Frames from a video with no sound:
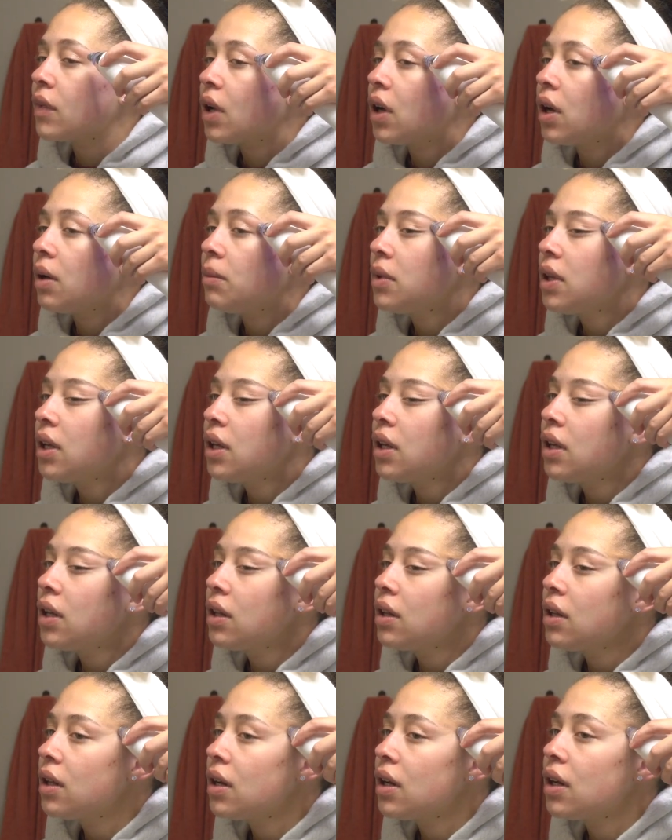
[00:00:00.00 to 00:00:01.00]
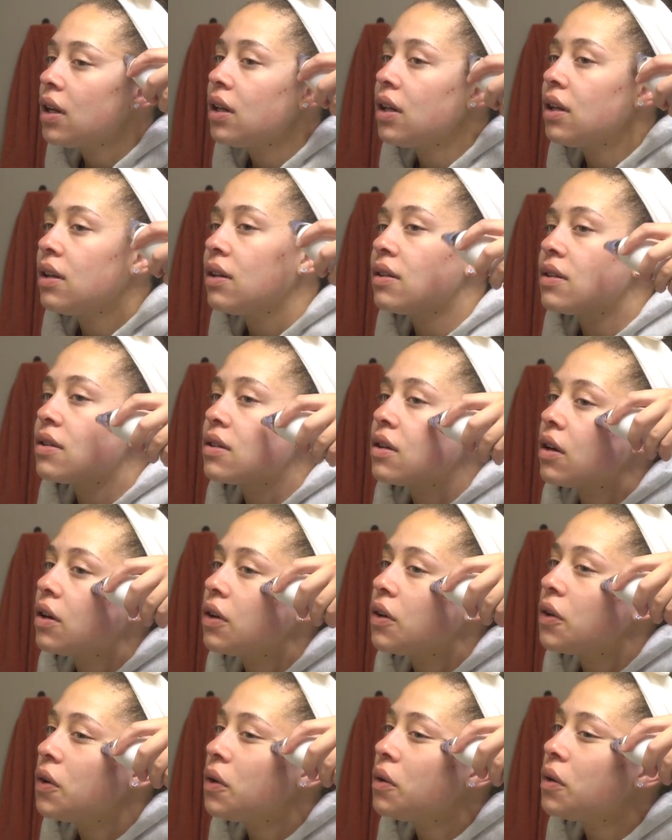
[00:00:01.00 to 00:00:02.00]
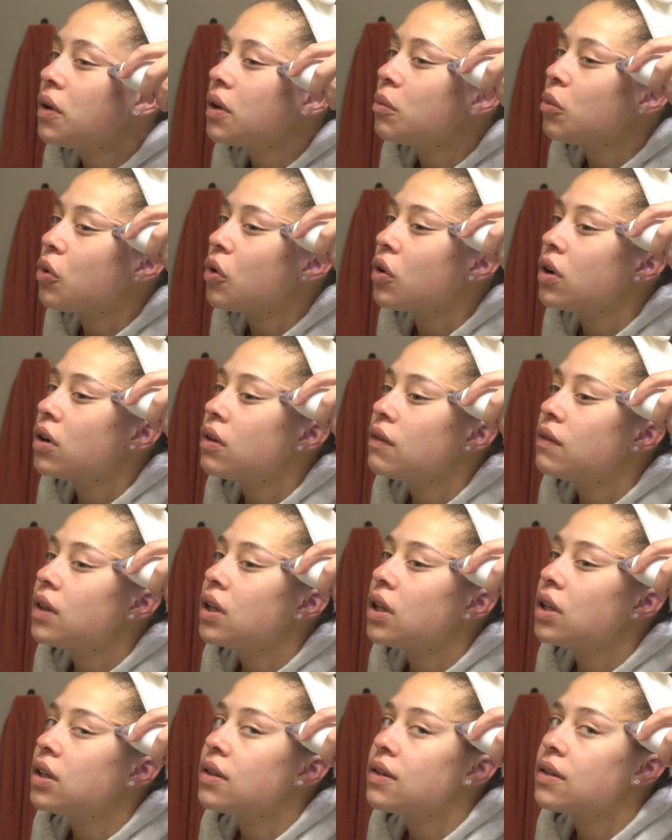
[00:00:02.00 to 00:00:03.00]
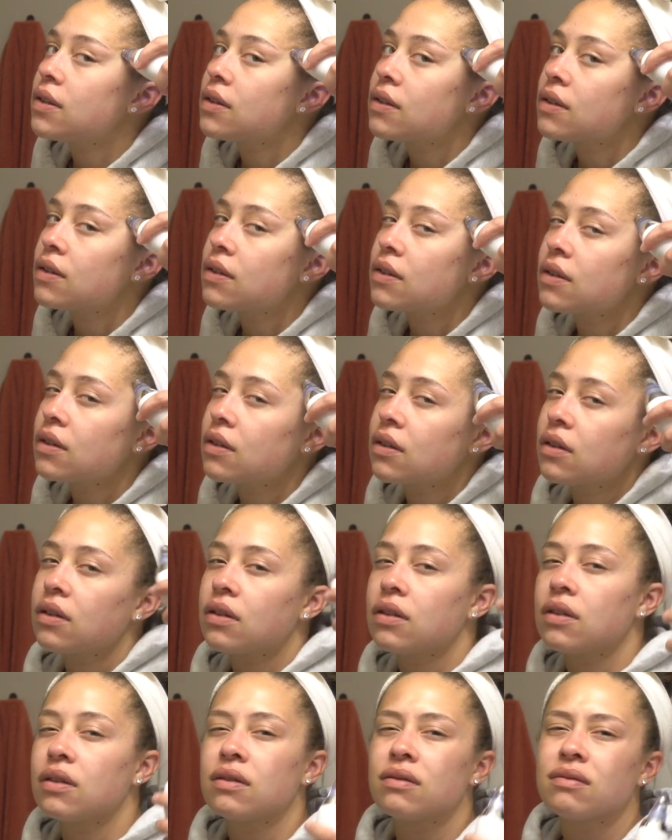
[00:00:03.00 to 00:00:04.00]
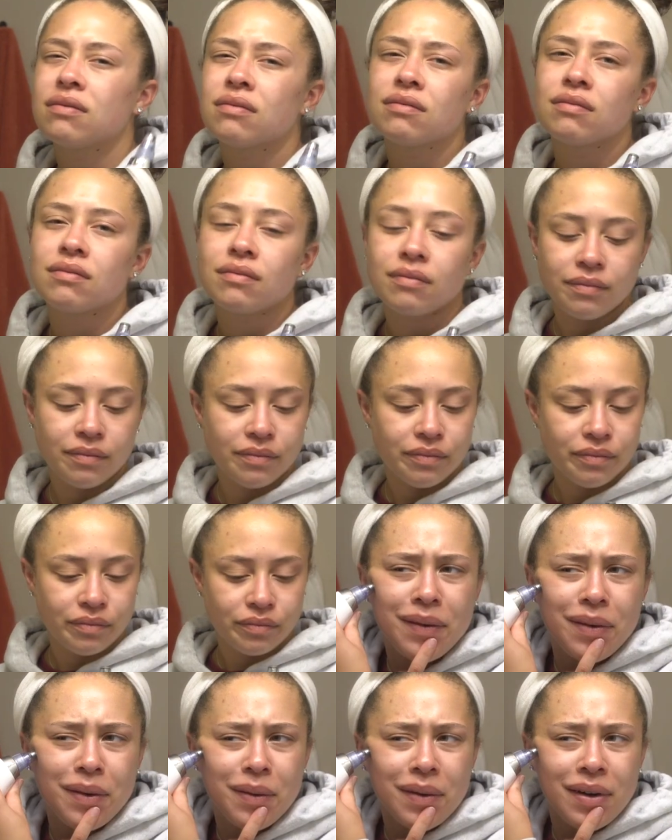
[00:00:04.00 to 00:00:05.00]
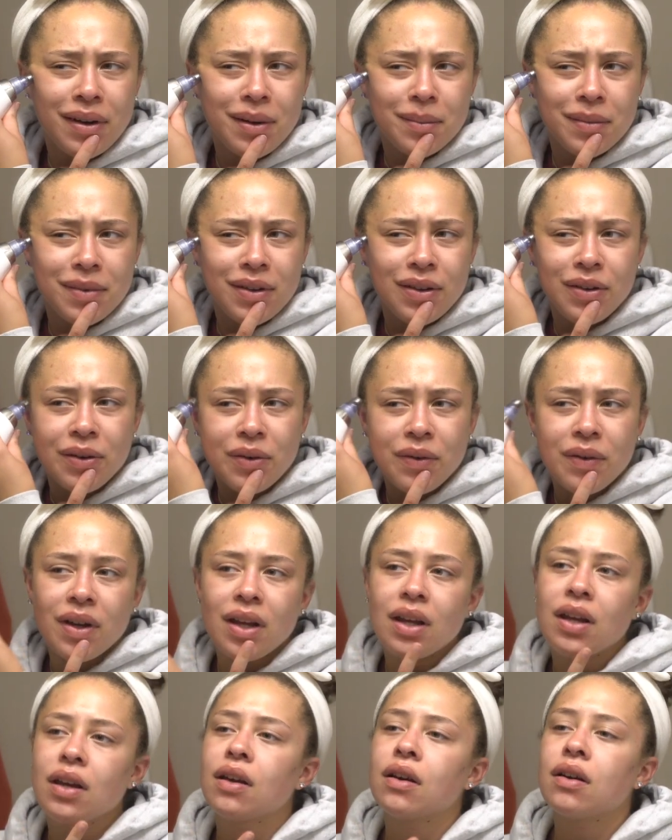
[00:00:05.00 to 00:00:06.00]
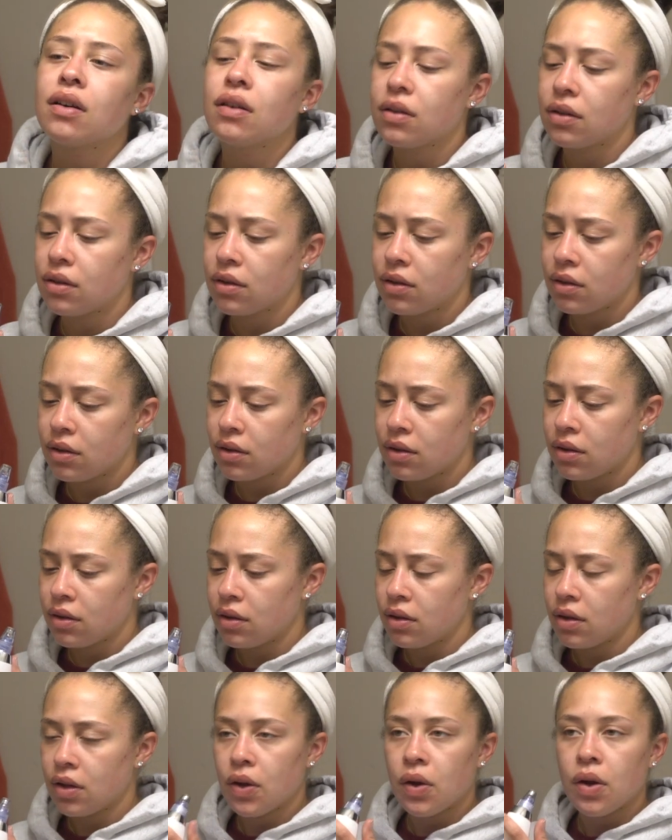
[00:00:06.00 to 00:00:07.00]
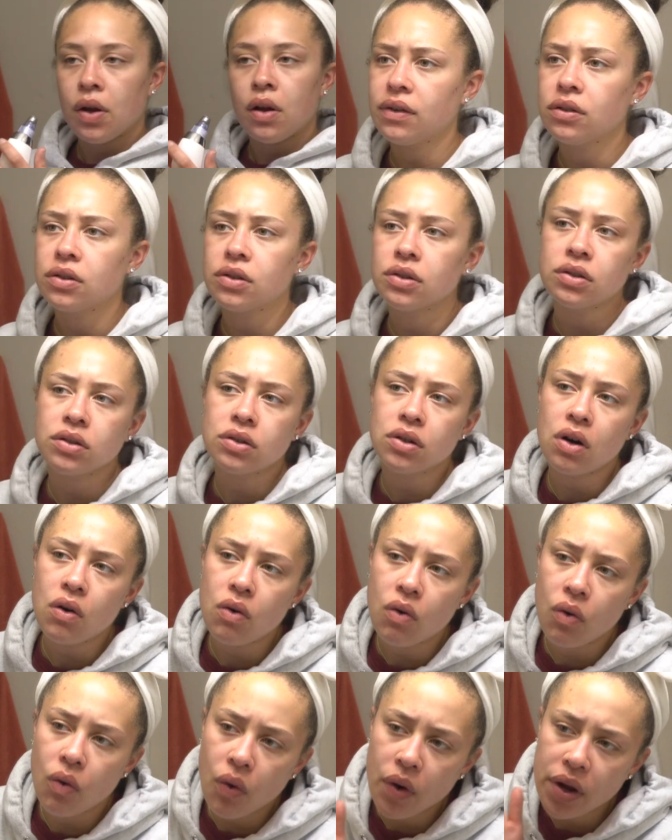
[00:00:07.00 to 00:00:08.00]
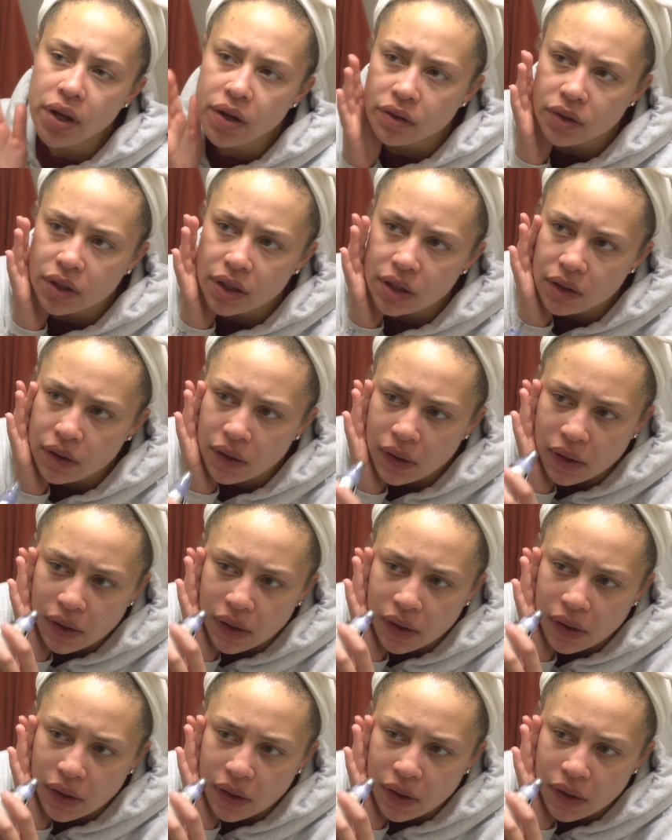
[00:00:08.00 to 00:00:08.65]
I'm thinking that I need to start doing more of this. I don't know what I'm doing. It feels so oily.